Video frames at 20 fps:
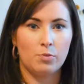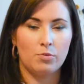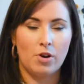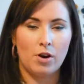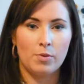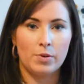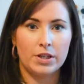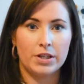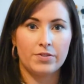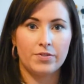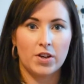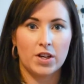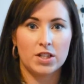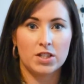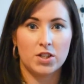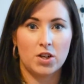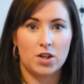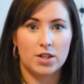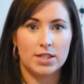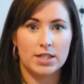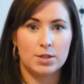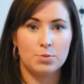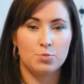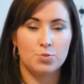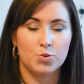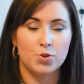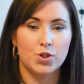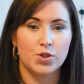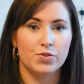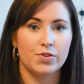right when I first started
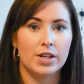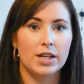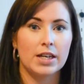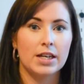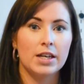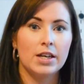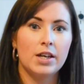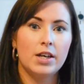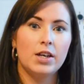embroidery,